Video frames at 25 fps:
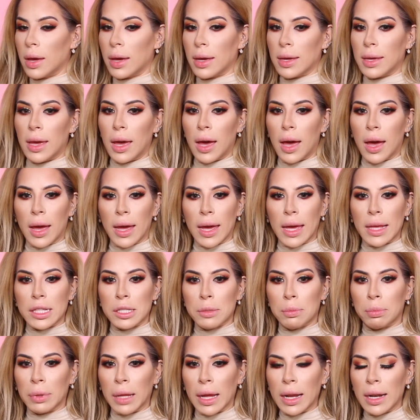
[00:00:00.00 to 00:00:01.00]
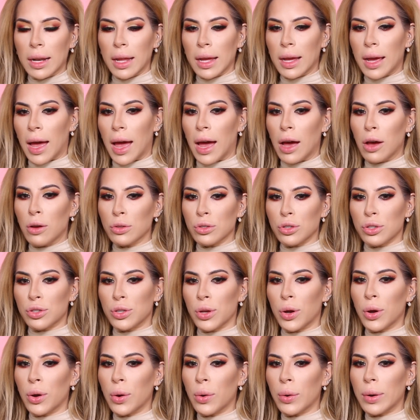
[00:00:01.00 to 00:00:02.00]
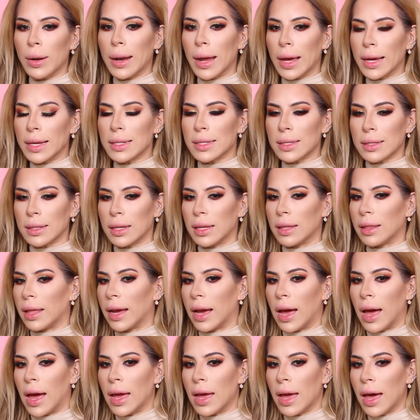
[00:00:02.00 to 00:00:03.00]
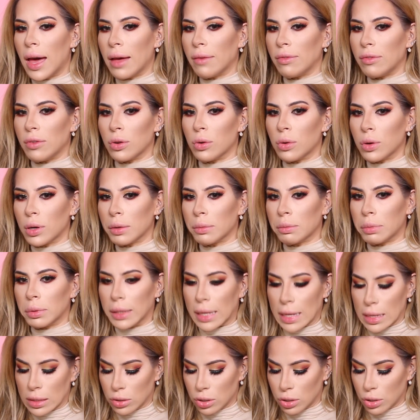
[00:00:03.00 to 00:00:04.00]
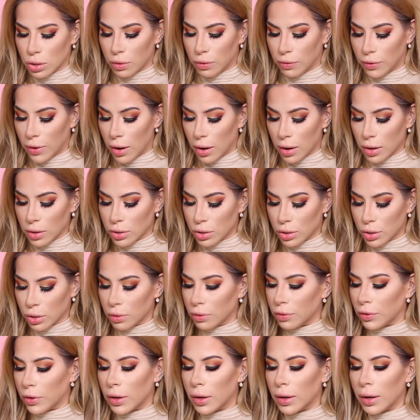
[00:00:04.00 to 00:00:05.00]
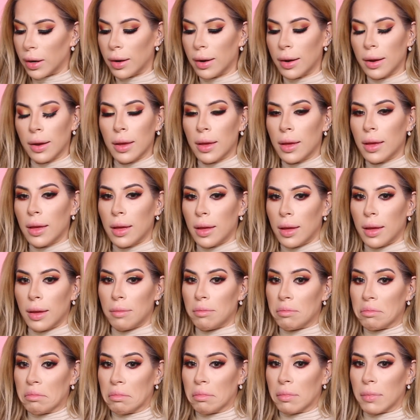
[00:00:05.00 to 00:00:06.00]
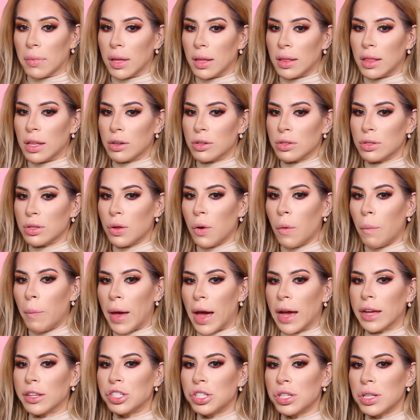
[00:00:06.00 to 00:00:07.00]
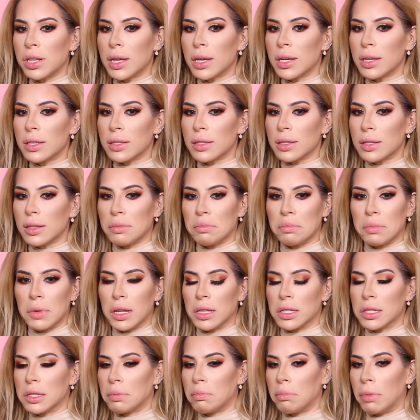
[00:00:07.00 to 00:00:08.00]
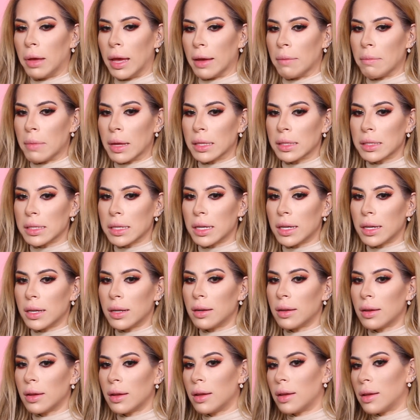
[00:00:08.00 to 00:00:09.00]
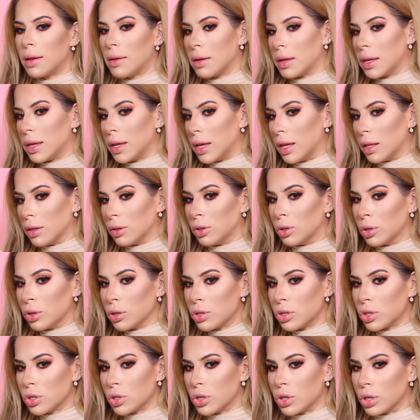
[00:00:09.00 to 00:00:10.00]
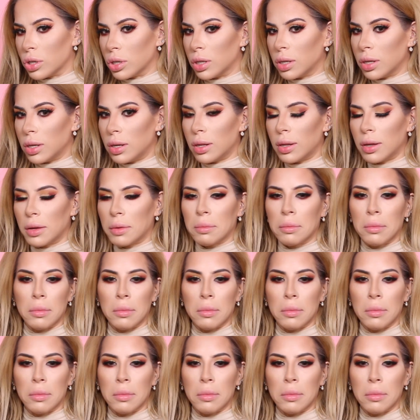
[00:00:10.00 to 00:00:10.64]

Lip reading: Yeah, it's blending out so nicely. Like, I have no complaints so far. So far, there's no patchiness. It's pigmented. It looks good.